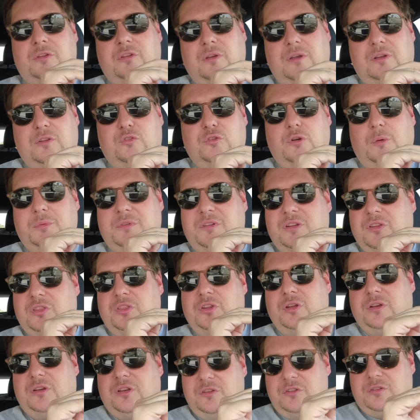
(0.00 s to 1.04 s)
Sorry, dropped to
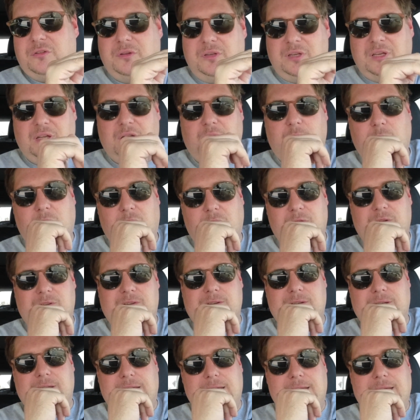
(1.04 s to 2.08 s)
32 kilowatts.